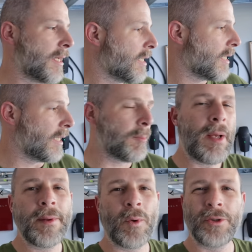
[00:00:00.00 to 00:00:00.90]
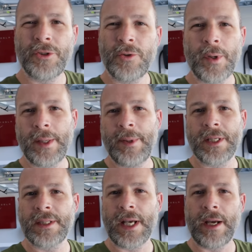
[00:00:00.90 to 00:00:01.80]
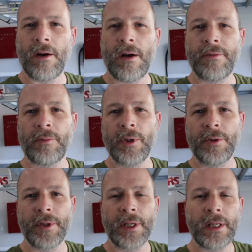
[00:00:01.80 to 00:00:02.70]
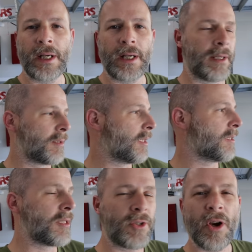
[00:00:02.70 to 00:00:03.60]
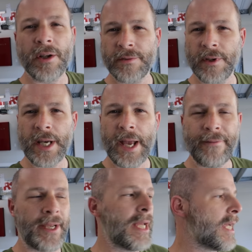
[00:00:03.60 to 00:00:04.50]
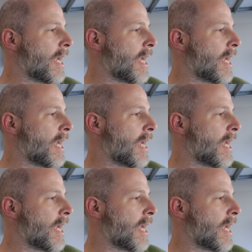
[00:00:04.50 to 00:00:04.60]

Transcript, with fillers: And I probably won't do 20 PSI off-road uh, because this car is very heavy.